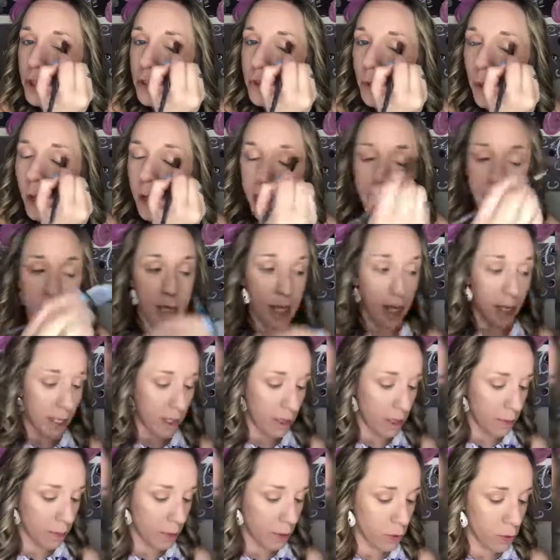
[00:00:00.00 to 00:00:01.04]
is why it's not in
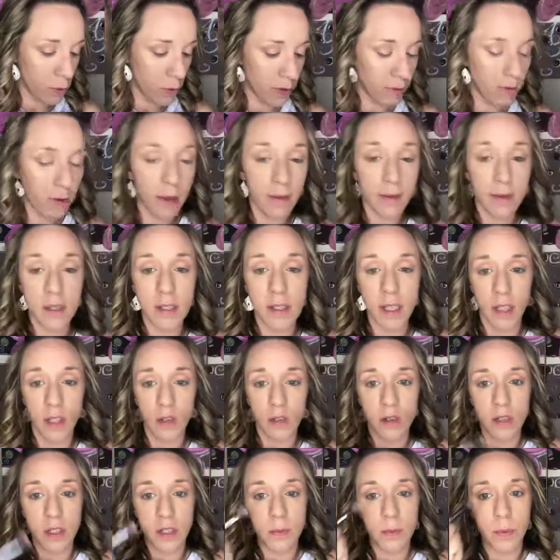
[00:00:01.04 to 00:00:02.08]
the big 25, because I use
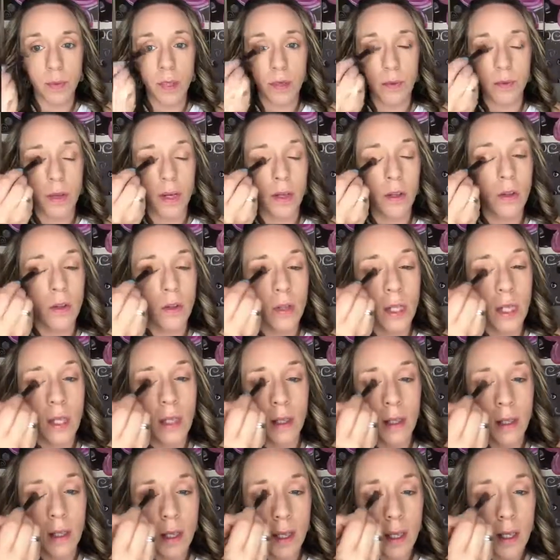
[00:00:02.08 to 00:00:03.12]
this pretty regularly.
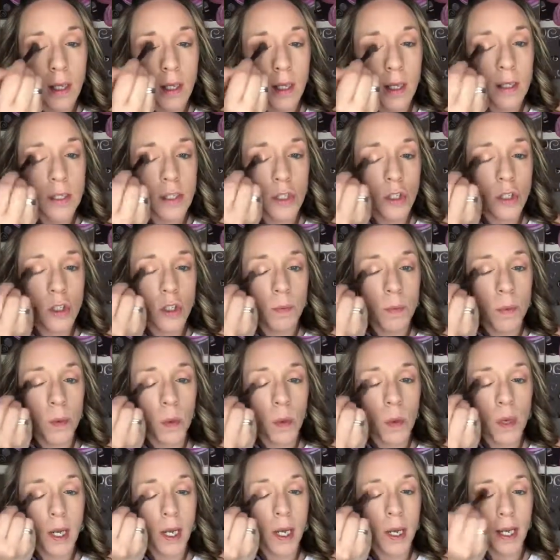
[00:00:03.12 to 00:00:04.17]
Because it's super
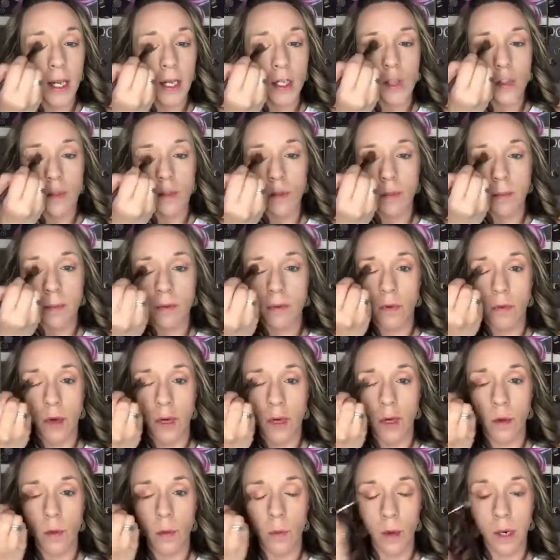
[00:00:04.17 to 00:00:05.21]
quick and I can do it before I
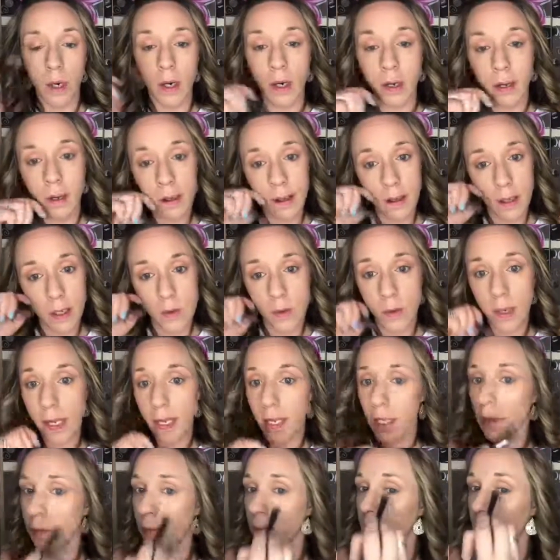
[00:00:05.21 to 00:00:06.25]
go to work. Because when I
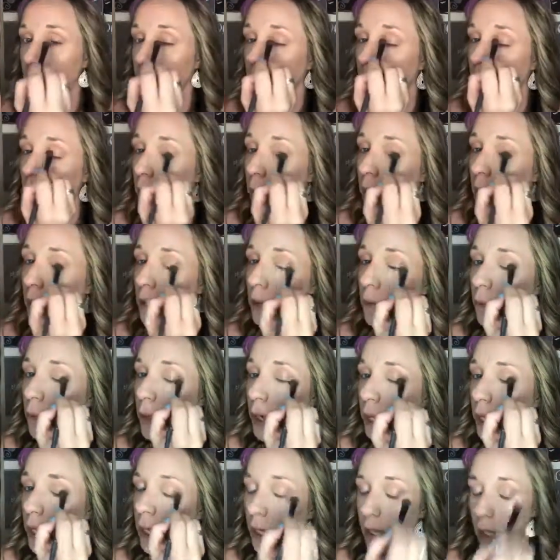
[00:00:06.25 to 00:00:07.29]
get up for work in the
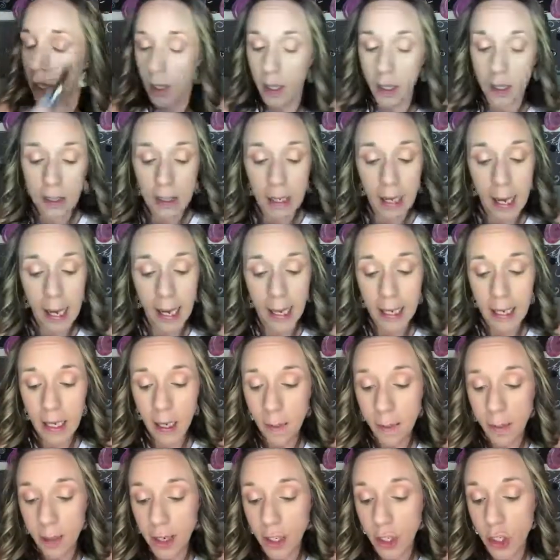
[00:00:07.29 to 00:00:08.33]
morning, I get
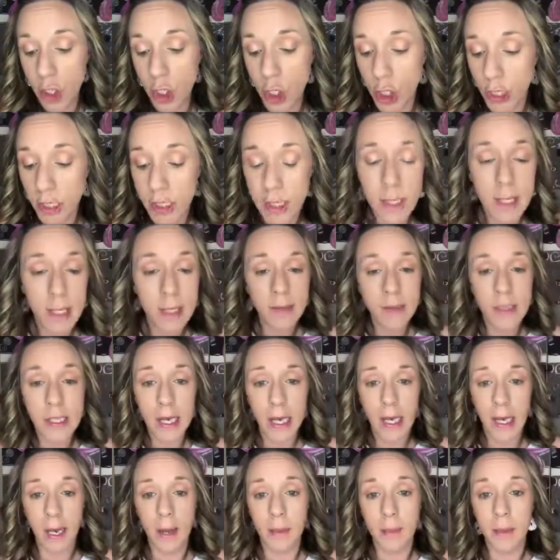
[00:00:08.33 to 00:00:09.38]
up in just enough
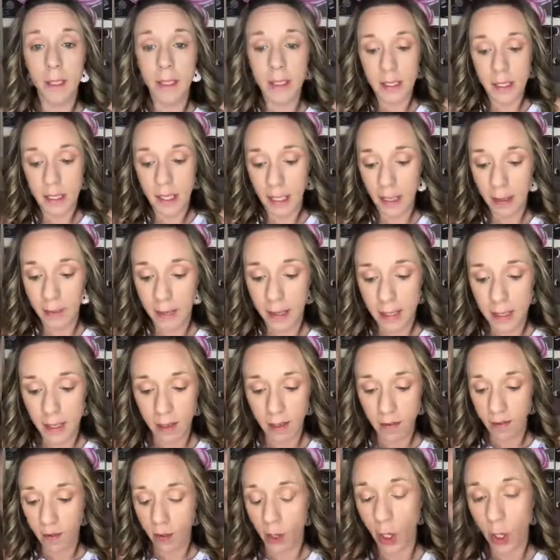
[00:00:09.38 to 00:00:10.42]
time to get
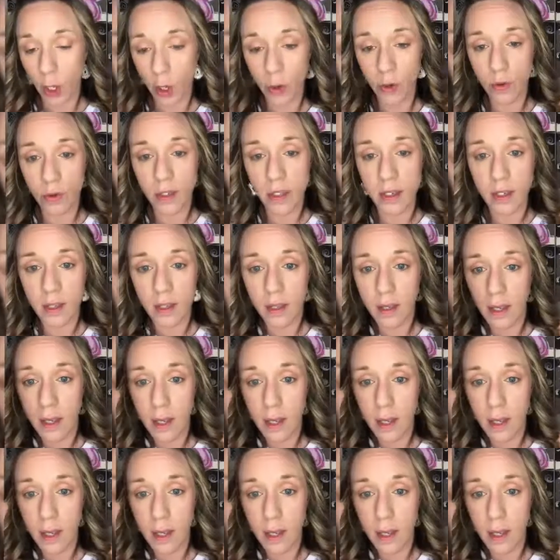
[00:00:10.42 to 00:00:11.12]
myself clothes,